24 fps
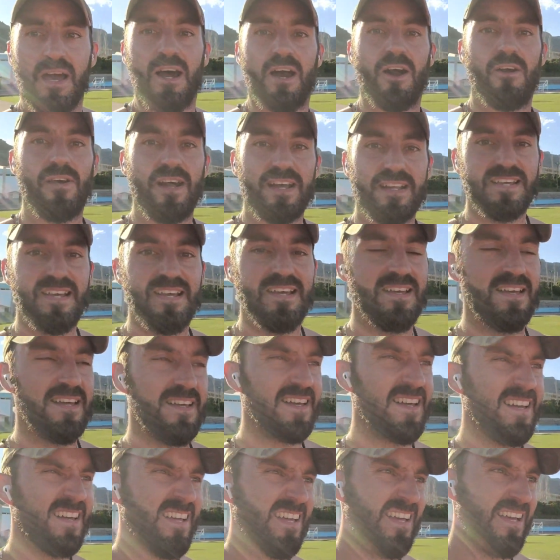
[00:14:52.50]
All right,
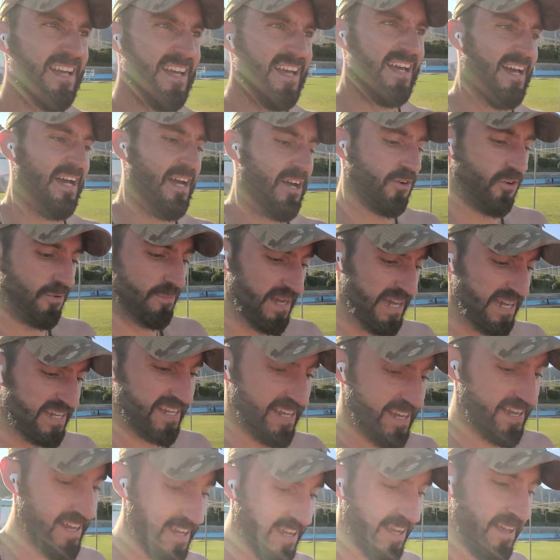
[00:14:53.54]
we're
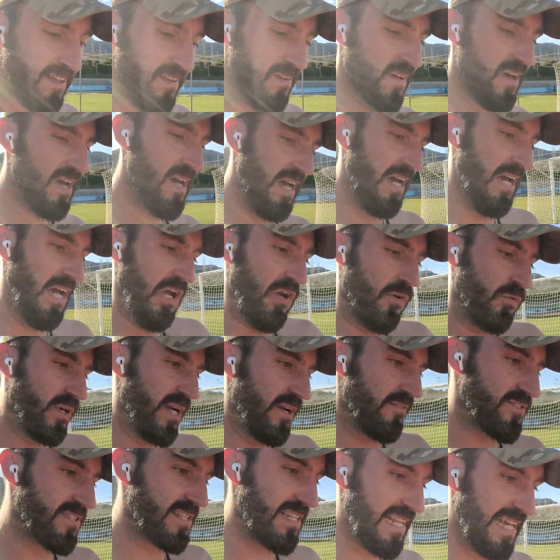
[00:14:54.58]
back. We
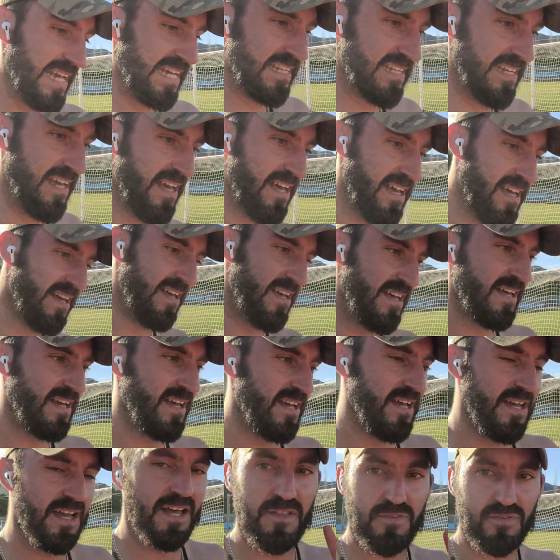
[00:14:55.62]
have slayed
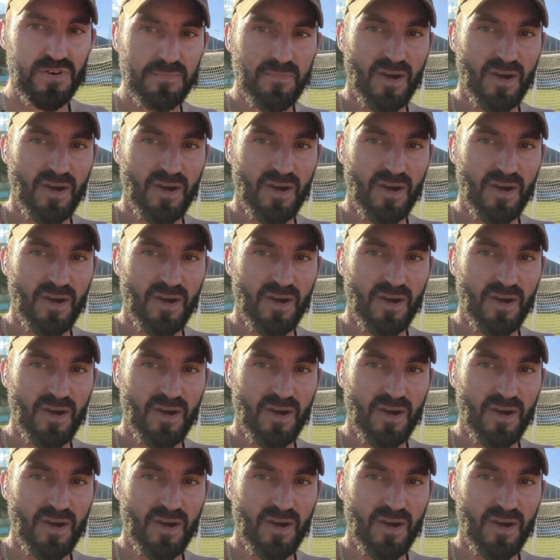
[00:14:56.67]
3